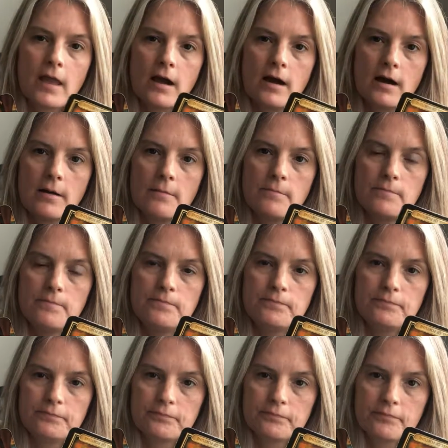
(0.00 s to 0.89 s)
um,
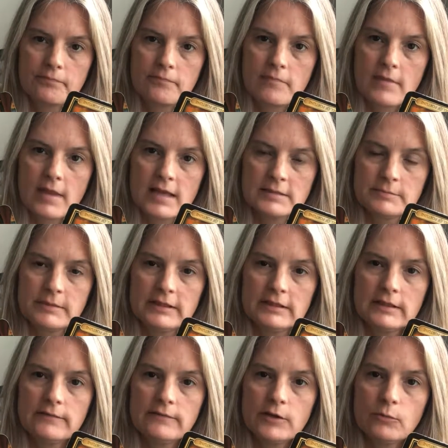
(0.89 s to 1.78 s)
has
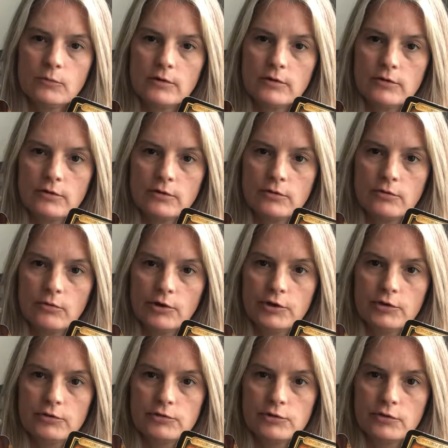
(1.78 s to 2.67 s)
been living with you or
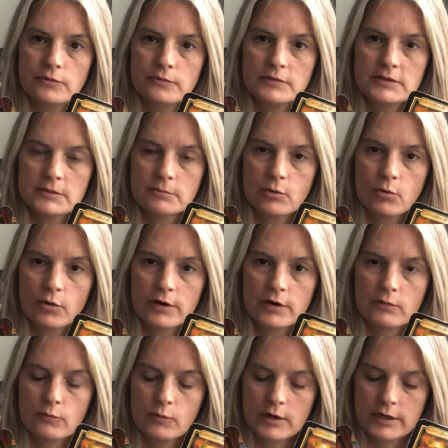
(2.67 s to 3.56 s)
you two have
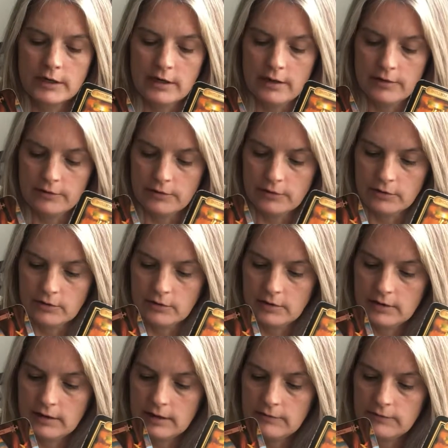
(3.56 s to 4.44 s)
supported one another.
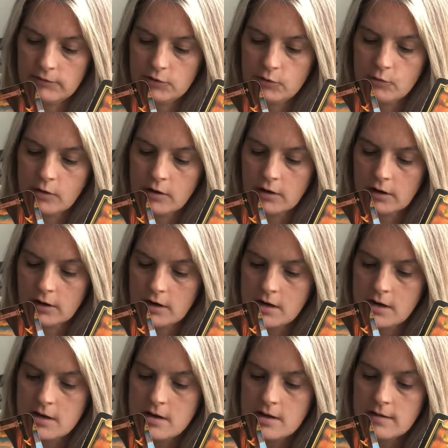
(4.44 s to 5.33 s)
If you're
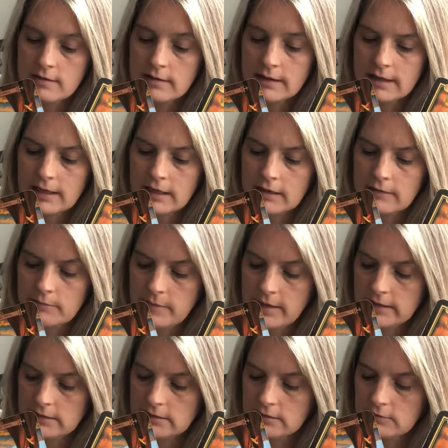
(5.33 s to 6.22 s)
the King of
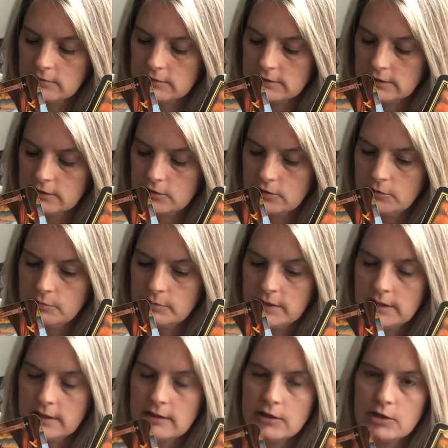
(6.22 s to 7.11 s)
Pentacles. It could
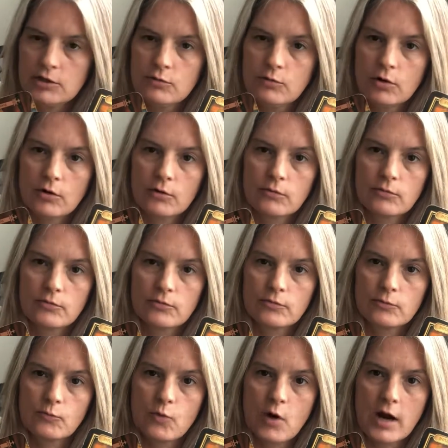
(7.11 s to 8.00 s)
be that you are
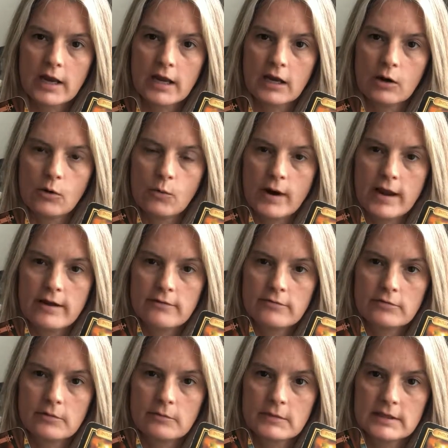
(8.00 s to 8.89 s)
walking away
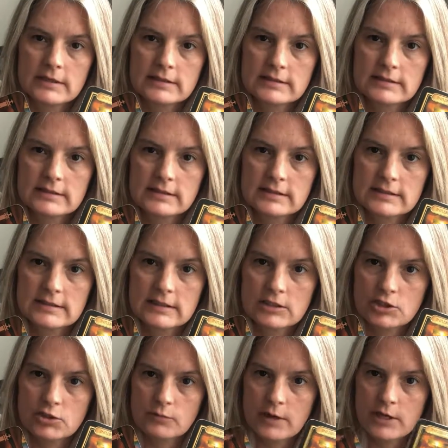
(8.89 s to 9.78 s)
from this
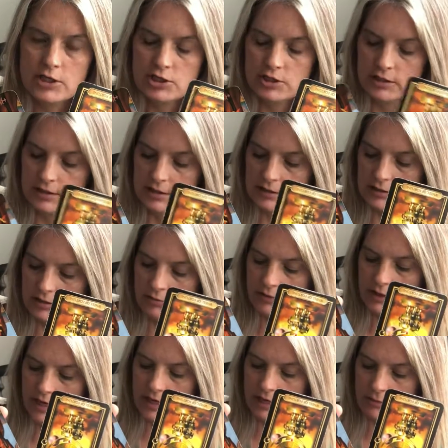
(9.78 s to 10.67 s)
situation. It's
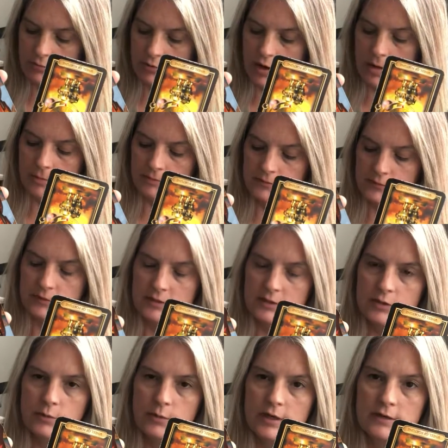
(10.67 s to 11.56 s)
creating problems for
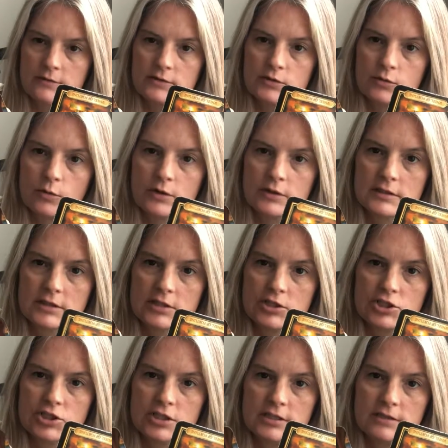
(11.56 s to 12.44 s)
this Queen of Swords
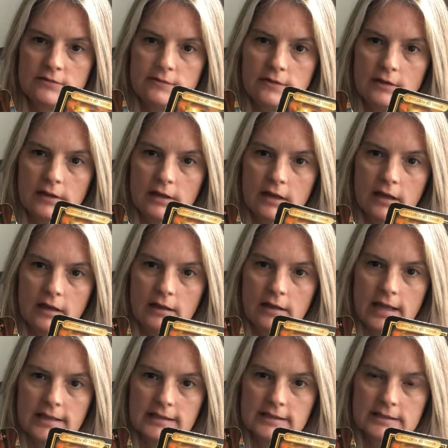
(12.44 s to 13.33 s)
because she's feeling
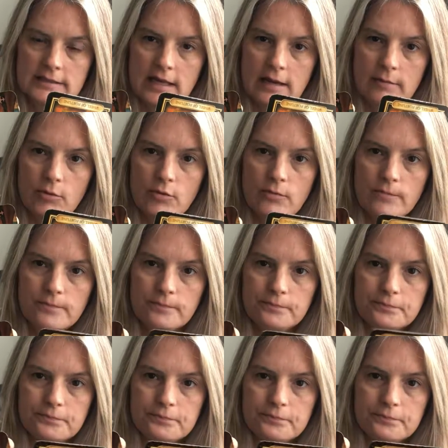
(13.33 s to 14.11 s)
less stable